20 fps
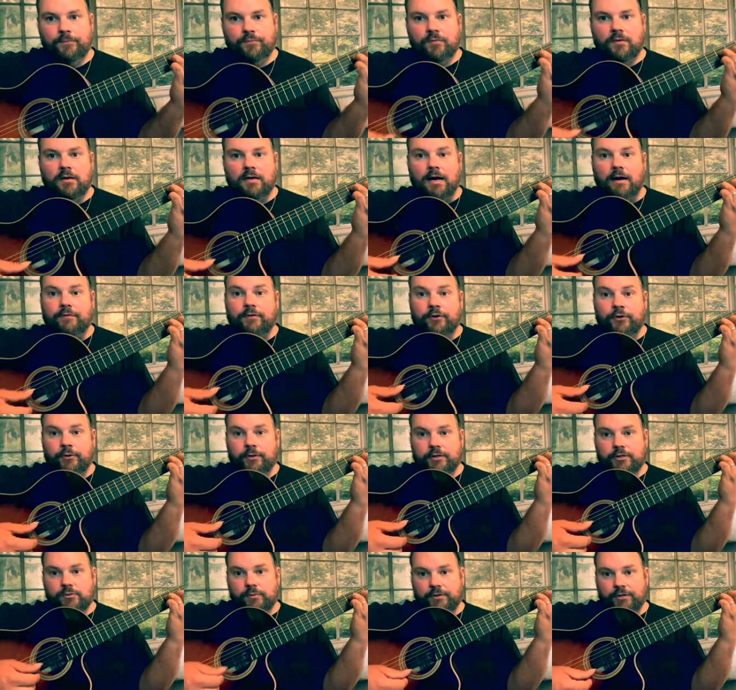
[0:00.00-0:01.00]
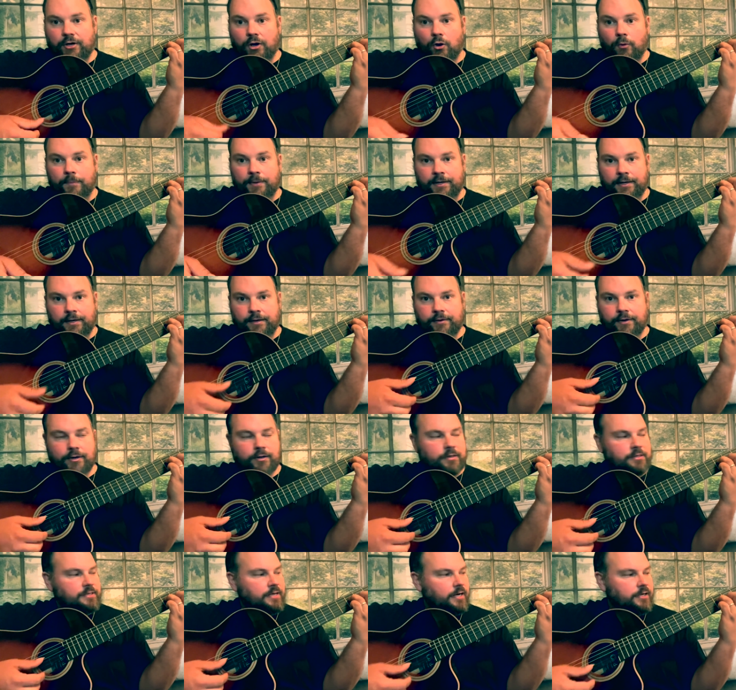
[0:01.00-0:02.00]
Now, if you're doing this with the open E there,
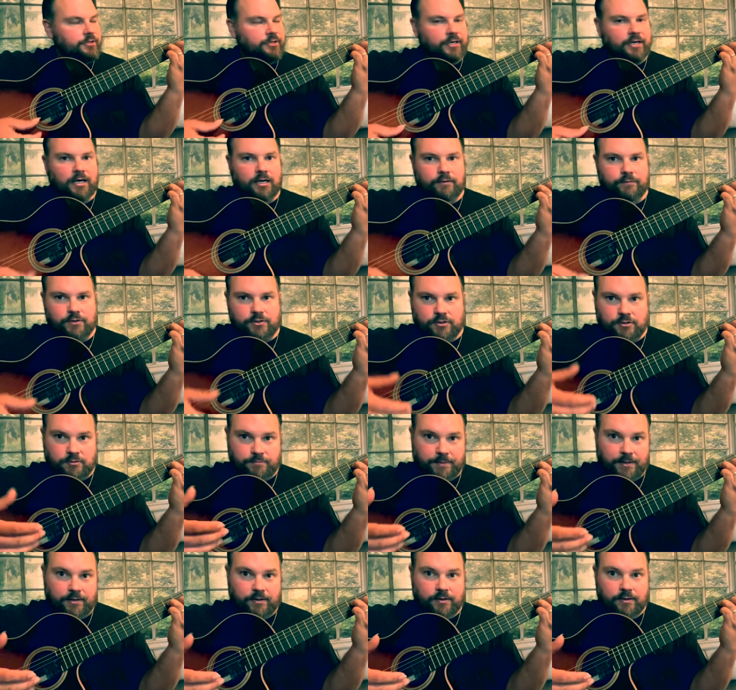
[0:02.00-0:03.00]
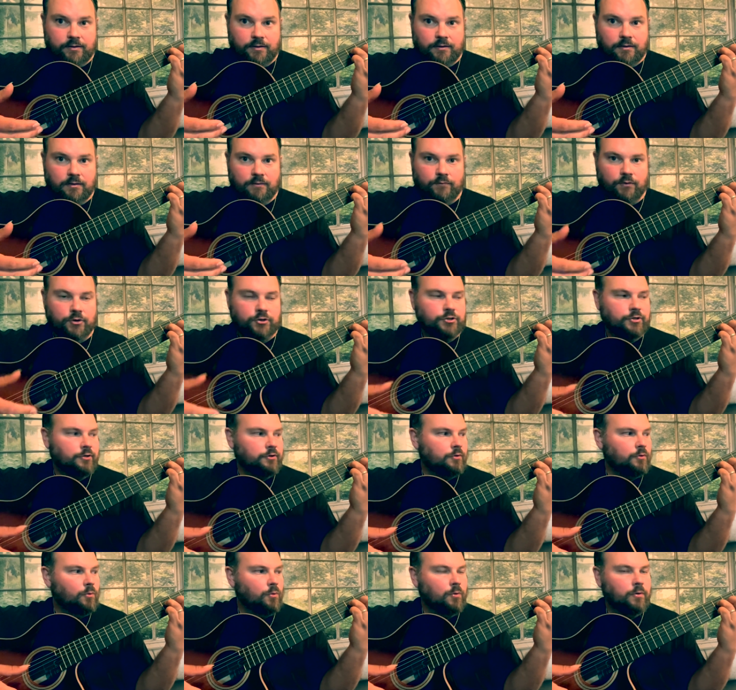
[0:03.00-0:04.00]
it's actually kind of a suspended version of the
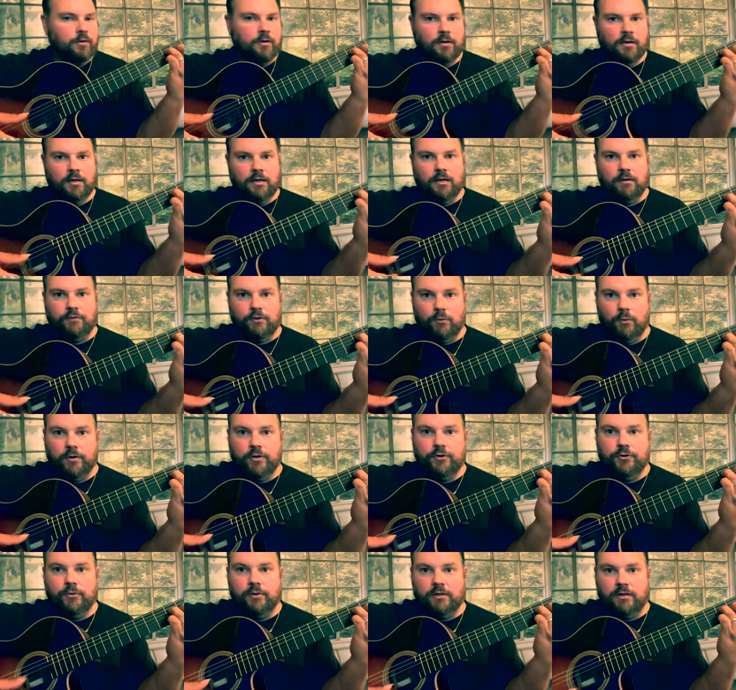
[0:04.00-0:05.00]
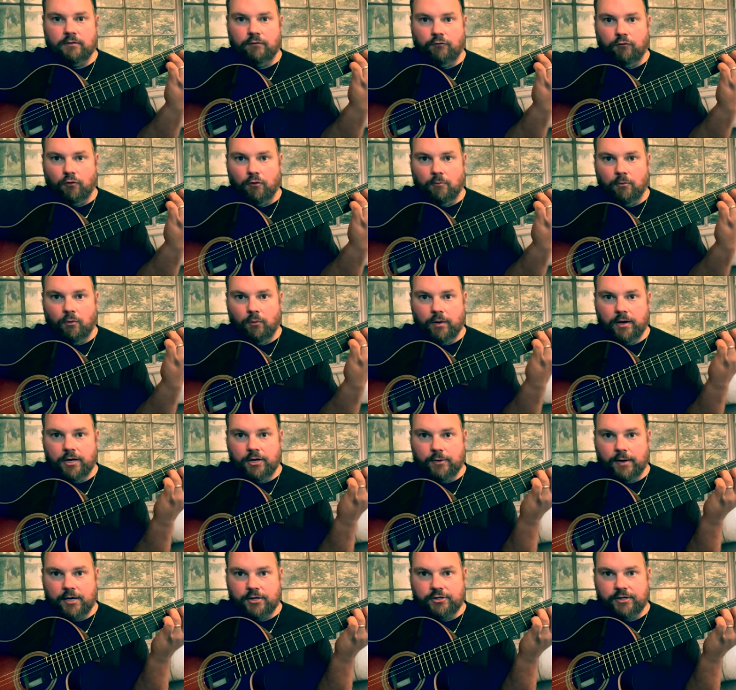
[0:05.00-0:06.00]
chord. If you want to do it the formal way,
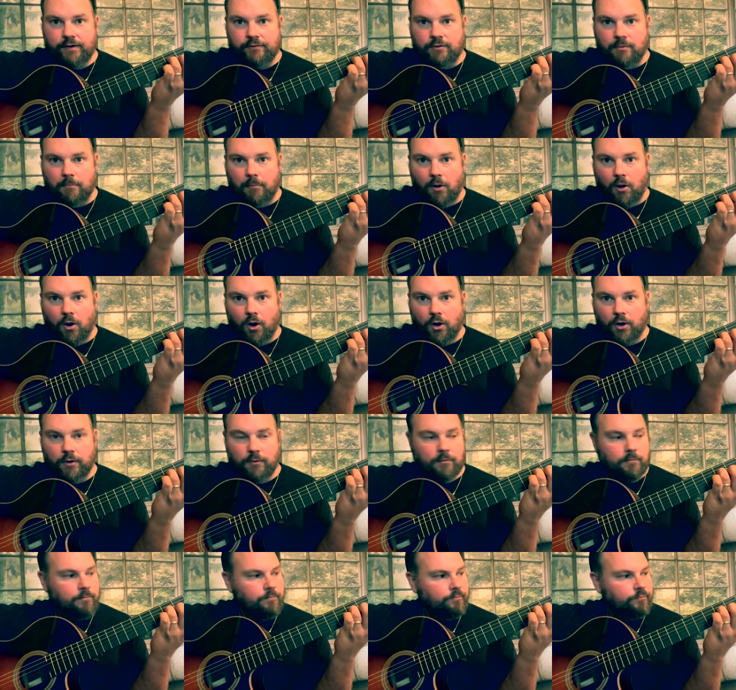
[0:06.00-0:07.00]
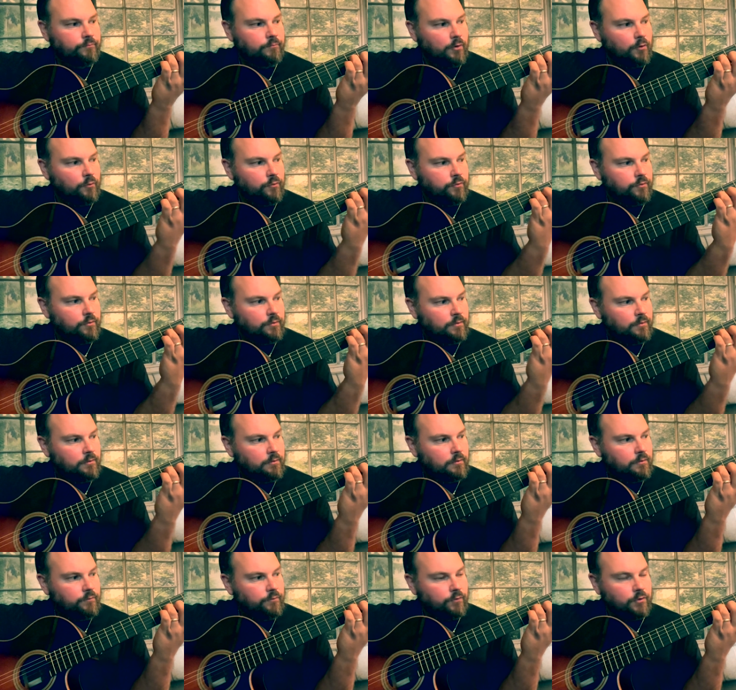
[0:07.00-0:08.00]
you actually have to bar both
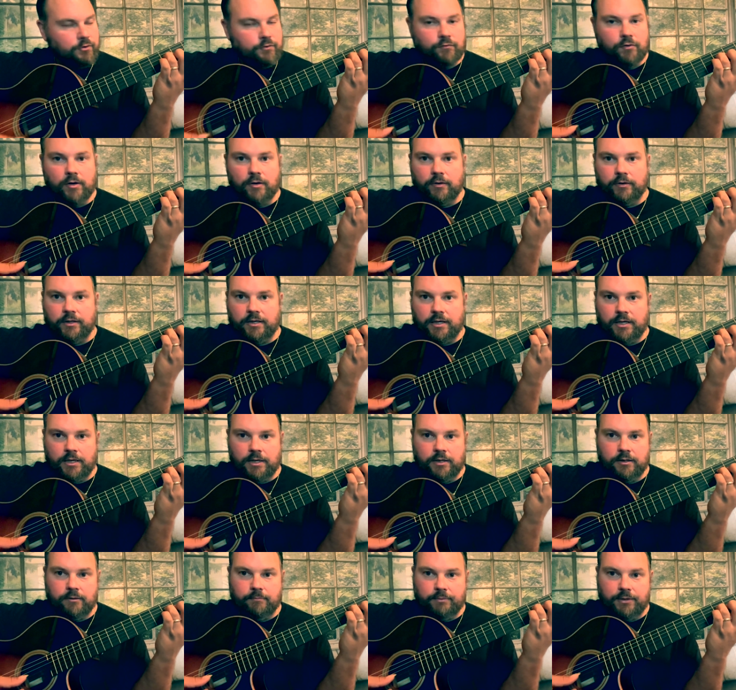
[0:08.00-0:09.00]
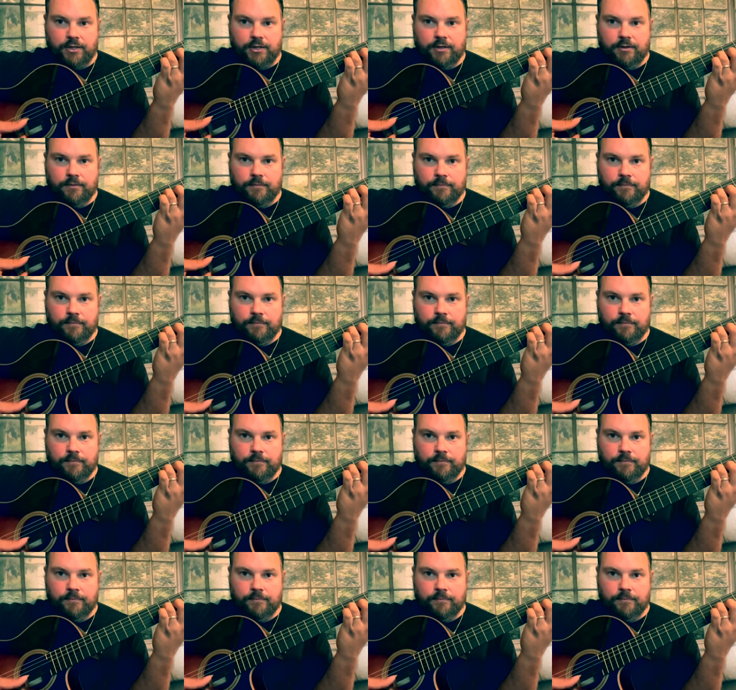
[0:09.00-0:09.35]
first fret on the E and the B.